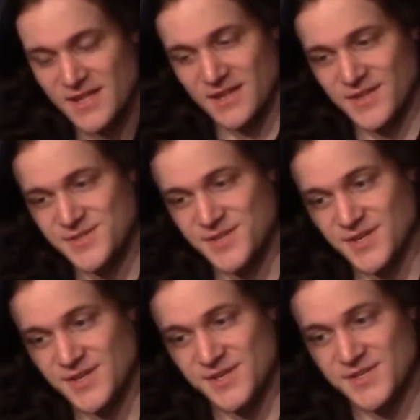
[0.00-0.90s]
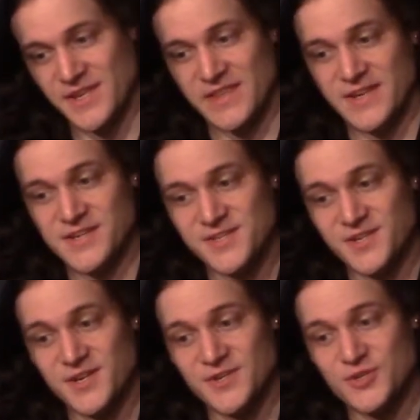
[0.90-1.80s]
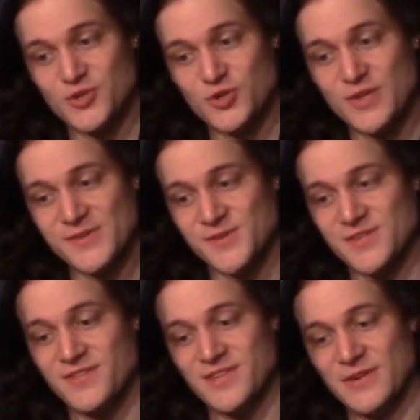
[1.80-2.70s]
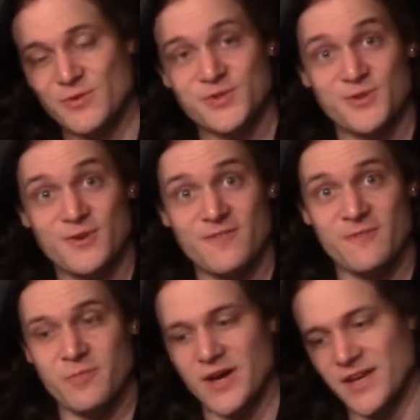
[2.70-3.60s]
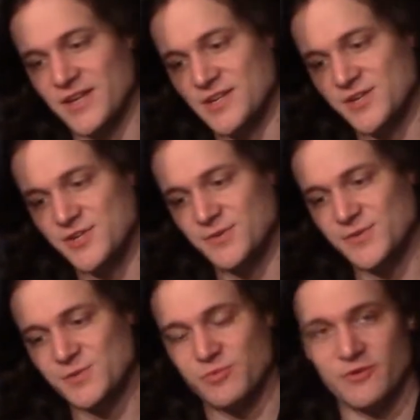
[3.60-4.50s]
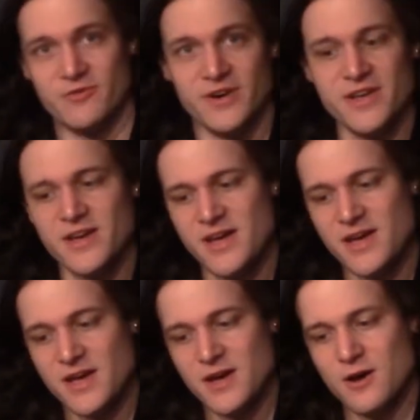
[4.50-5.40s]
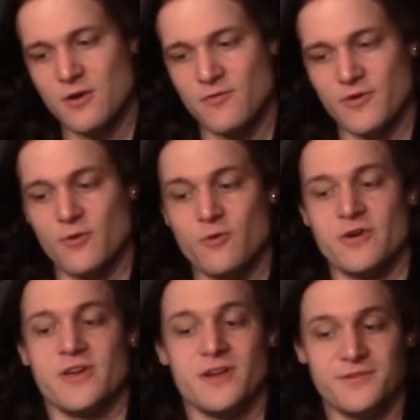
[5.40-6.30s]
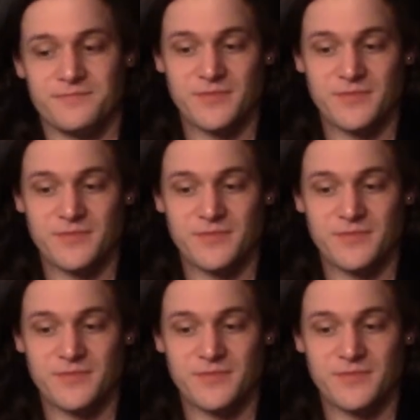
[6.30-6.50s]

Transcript: This is the Dissident 2017 Reserve by Deschutes Brewery over in Oregon.